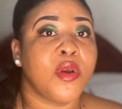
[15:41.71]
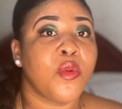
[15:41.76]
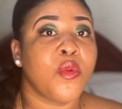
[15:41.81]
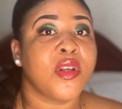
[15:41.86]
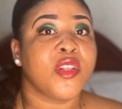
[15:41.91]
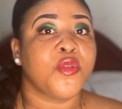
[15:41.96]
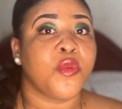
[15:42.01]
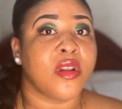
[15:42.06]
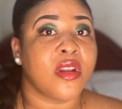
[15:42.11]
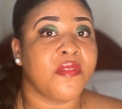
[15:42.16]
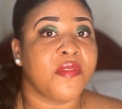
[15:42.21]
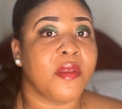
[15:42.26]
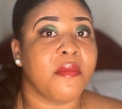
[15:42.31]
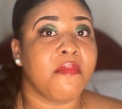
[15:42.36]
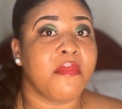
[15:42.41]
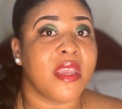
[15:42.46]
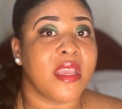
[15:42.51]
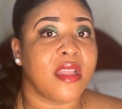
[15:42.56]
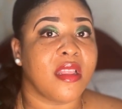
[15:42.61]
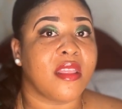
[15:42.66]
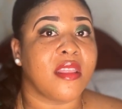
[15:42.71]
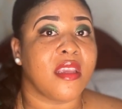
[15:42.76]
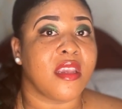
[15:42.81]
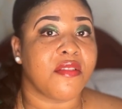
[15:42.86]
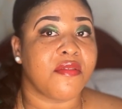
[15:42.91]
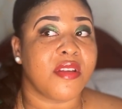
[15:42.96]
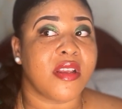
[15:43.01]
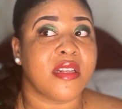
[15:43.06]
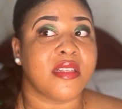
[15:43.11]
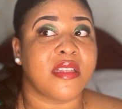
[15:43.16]
was one of the main
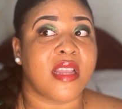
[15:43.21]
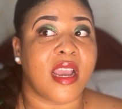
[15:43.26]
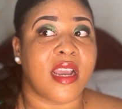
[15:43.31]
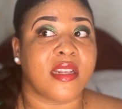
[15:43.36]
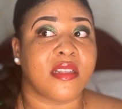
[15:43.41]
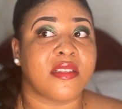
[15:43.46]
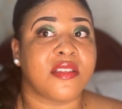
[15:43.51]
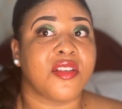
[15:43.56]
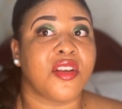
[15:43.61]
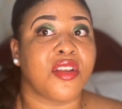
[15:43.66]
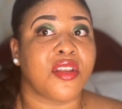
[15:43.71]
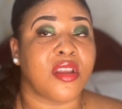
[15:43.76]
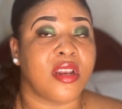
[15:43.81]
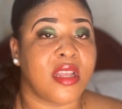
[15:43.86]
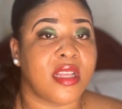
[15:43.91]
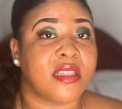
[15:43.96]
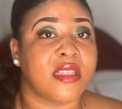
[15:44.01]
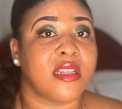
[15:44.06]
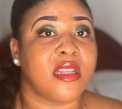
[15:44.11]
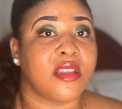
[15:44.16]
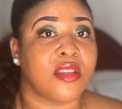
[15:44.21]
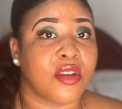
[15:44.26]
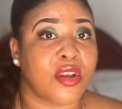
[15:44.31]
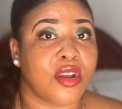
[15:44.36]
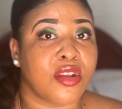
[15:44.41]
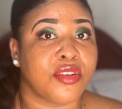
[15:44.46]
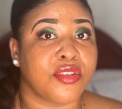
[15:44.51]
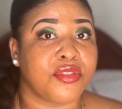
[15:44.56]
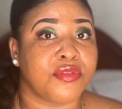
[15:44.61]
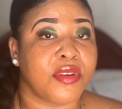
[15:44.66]
theories that circulated in the
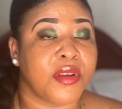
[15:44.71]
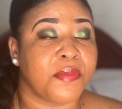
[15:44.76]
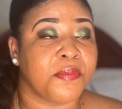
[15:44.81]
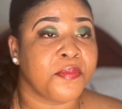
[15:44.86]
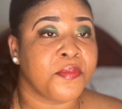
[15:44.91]
country